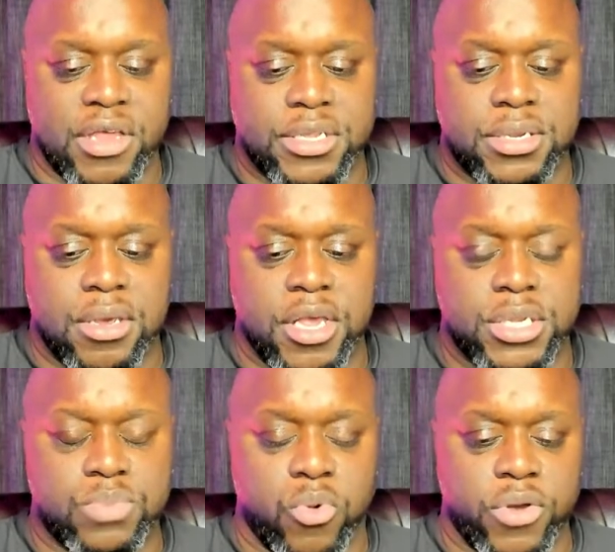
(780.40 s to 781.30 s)
it.
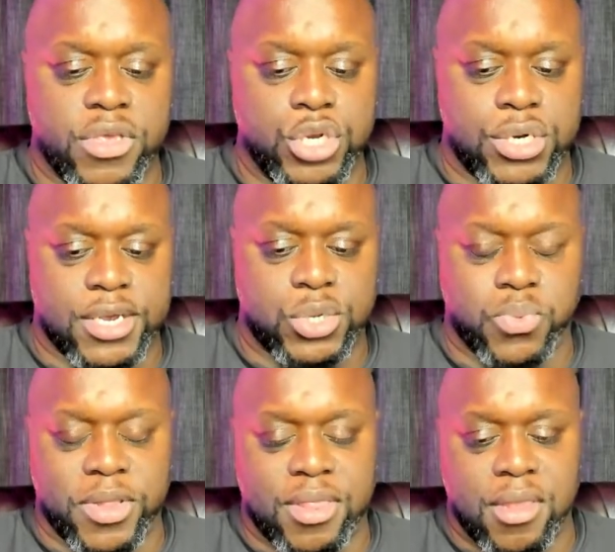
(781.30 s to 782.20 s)
It's more than just
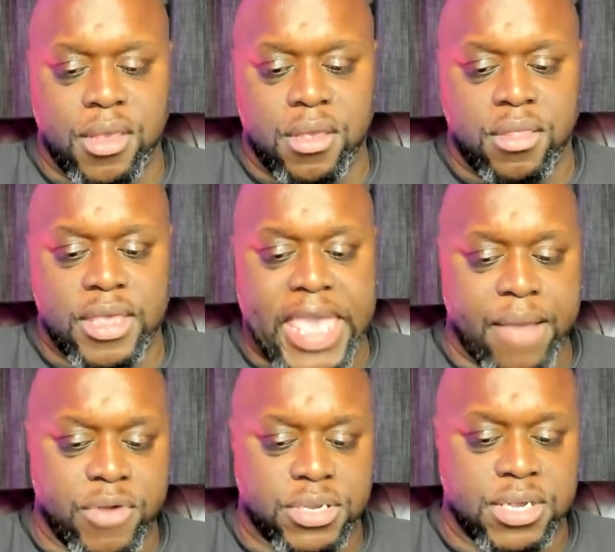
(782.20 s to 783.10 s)
what the cameras.